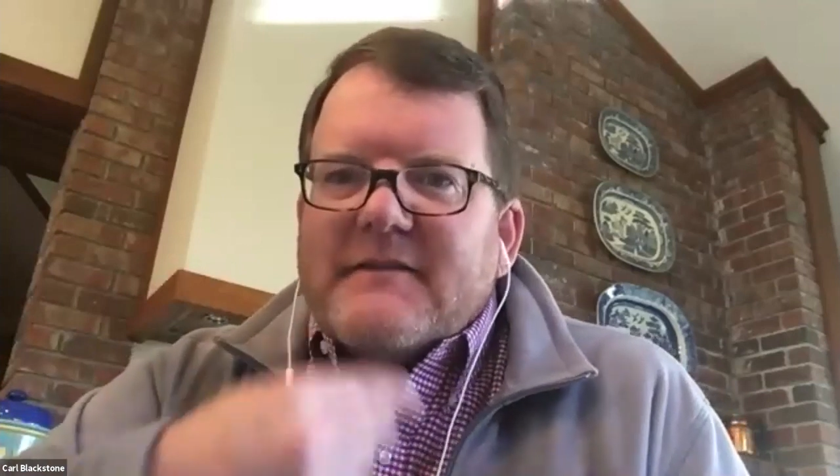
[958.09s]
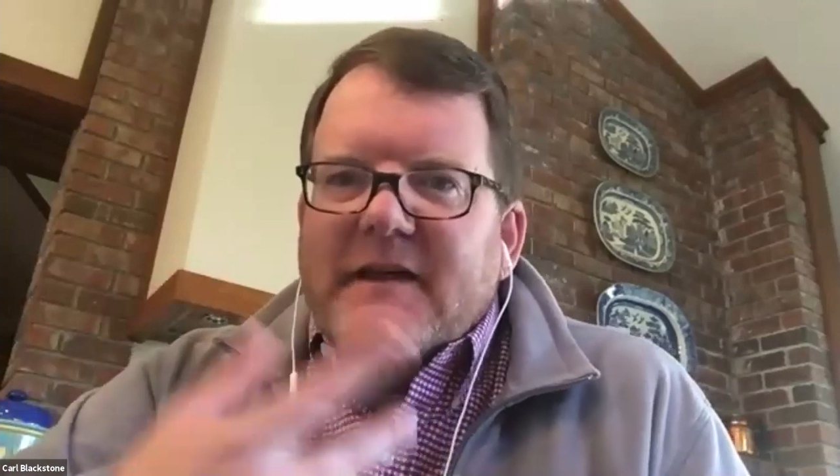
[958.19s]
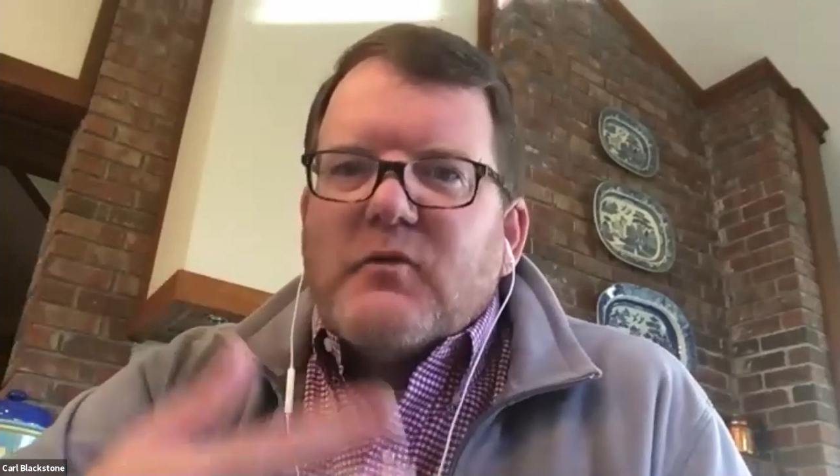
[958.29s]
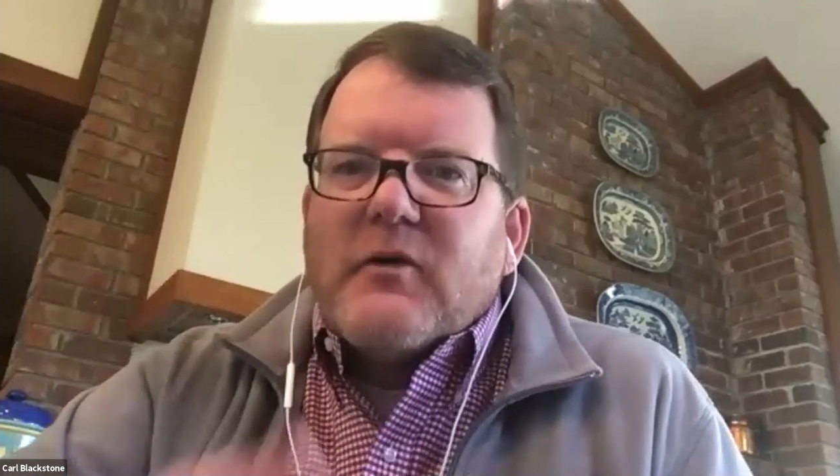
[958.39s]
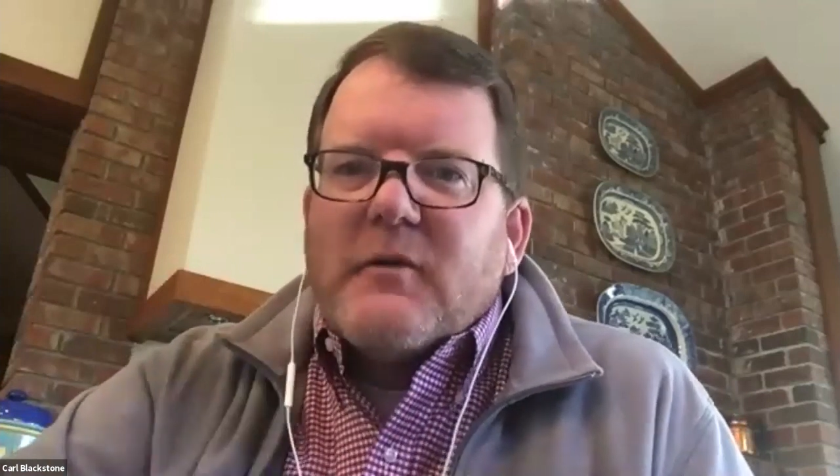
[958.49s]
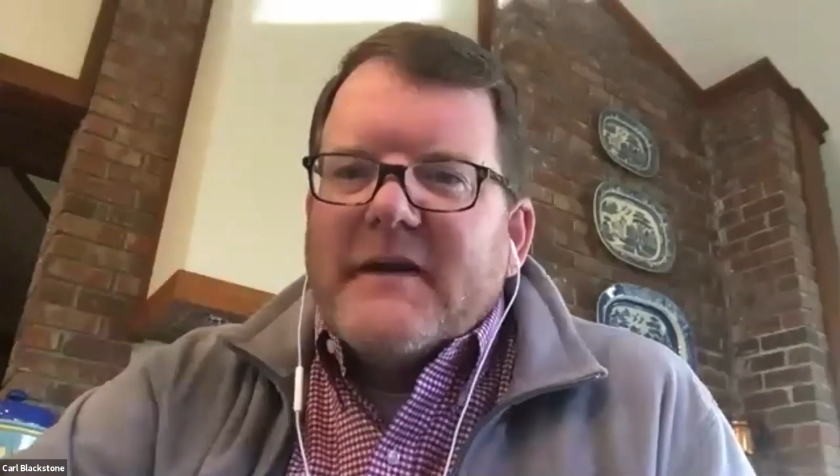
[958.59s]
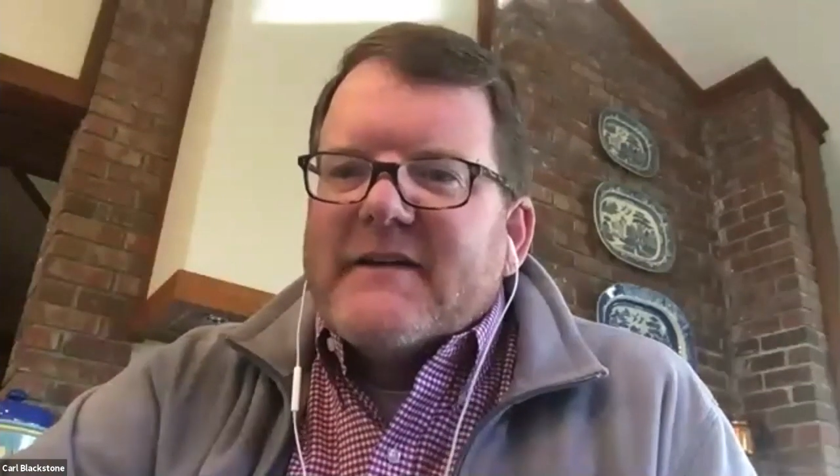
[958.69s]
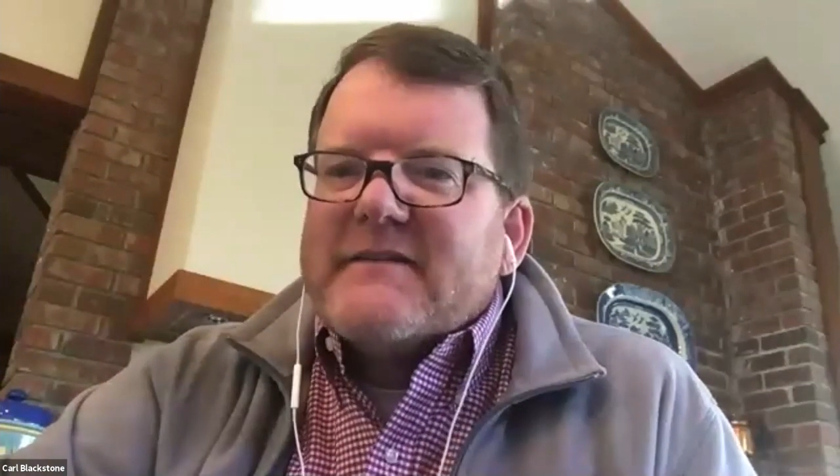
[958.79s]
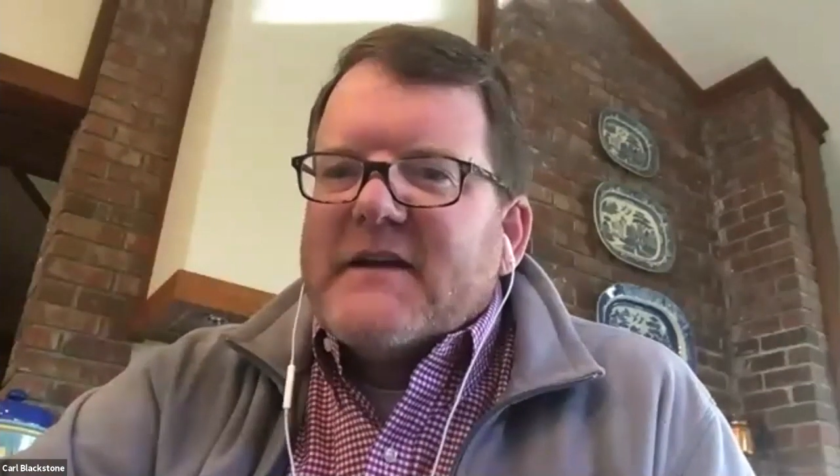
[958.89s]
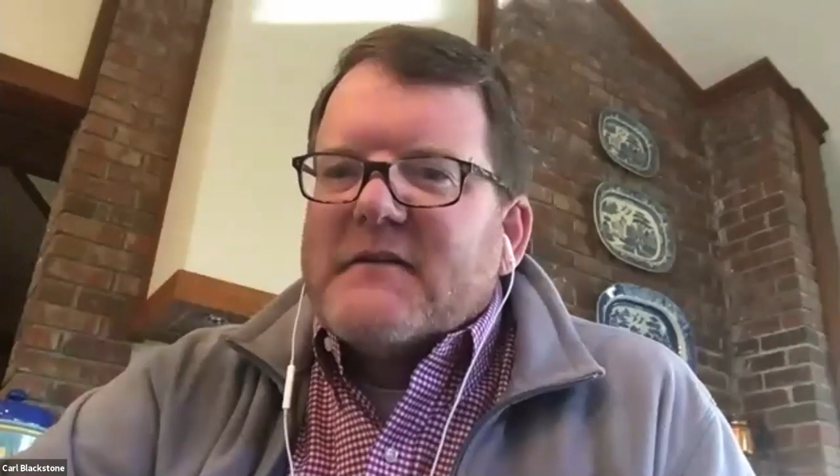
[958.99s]
they want me
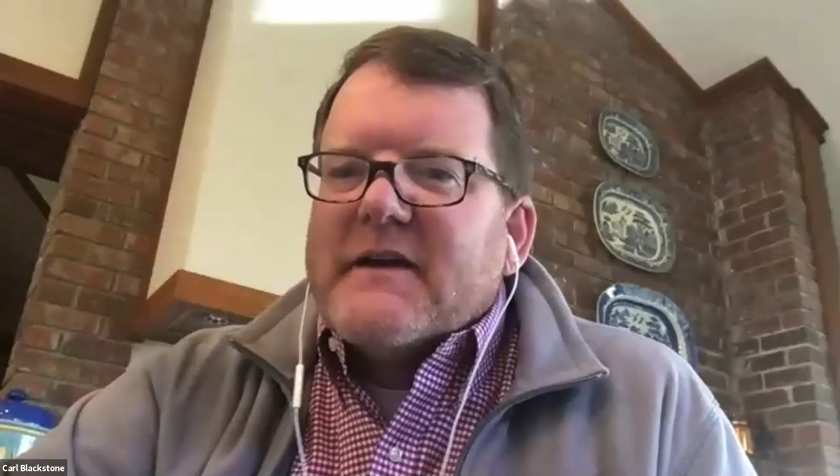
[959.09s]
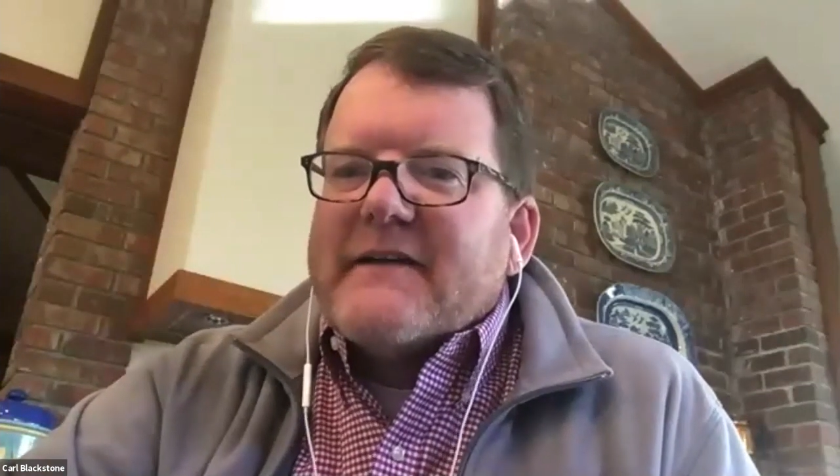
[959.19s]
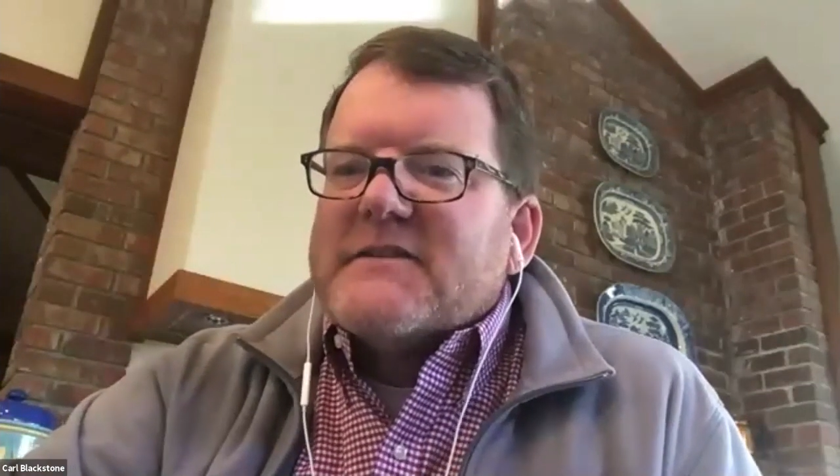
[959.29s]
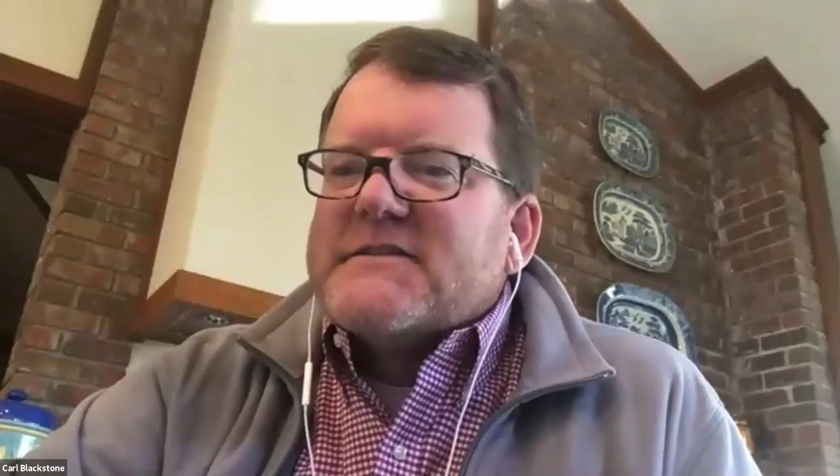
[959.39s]
to get rid of it.